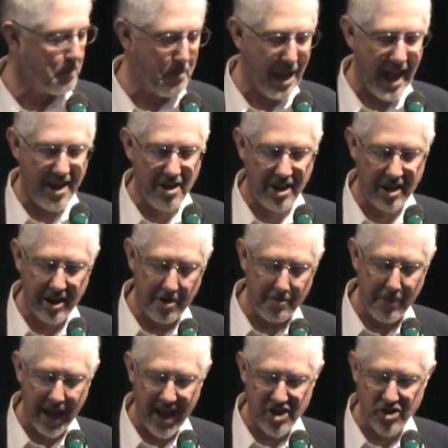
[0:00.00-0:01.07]

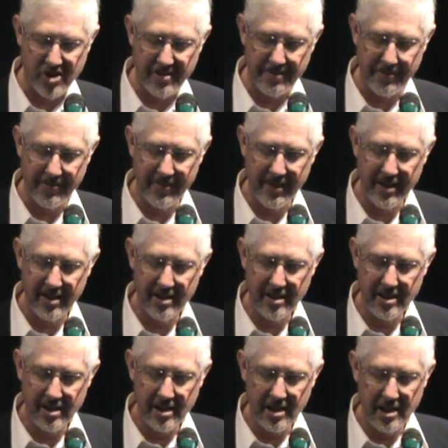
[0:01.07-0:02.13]
compassion,
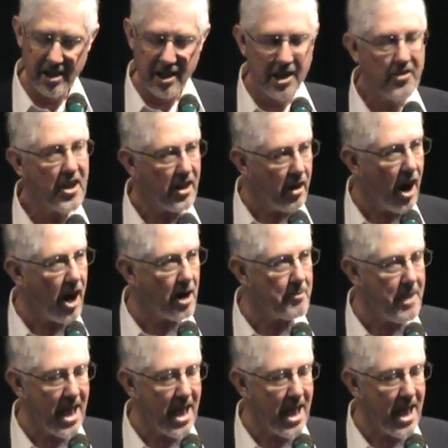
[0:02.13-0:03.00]
there are